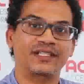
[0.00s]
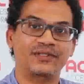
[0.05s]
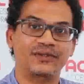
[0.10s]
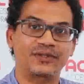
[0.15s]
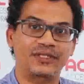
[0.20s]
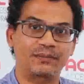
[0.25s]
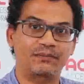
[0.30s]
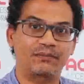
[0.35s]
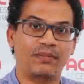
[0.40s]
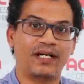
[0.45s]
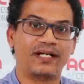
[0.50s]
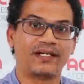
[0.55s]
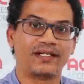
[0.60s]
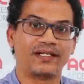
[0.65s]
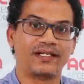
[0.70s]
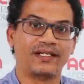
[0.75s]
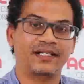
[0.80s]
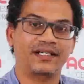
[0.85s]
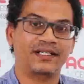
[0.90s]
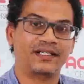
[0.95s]
to
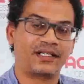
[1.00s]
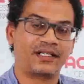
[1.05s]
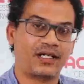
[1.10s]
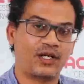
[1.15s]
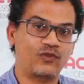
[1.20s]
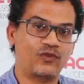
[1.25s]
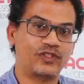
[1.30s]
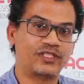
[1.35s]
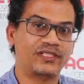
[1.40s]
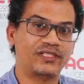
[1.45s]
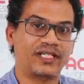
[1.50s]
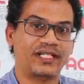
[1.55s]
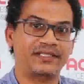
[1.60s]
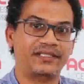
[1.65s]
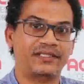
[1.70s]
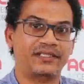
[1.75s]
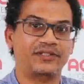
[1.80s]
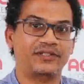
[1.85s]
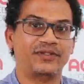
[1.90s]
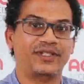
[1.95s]
debunk
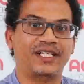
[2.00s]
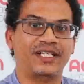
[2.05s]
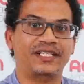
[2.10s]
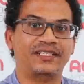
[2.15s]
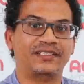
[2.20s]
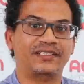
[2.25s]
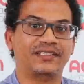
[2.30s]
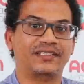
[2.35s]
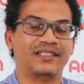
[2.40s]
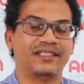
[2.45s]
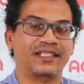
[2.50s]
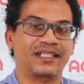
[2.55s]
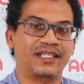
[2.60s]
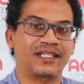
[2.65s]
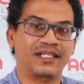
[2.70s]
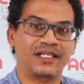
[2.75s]
COVID-19 related